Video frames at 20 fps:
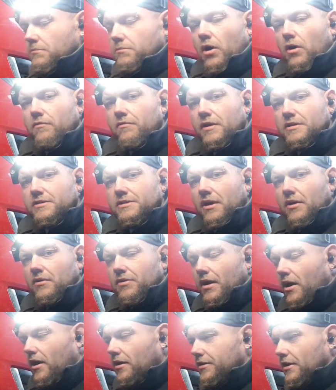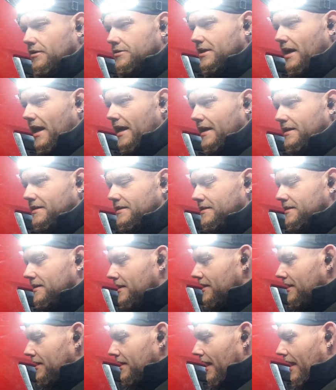But obviously on the other side,
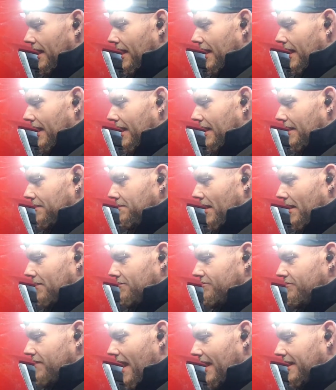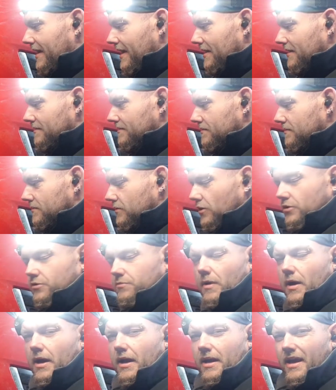I reckon just
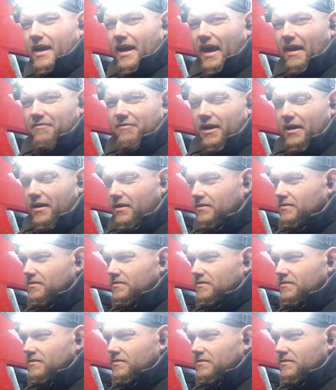with heavier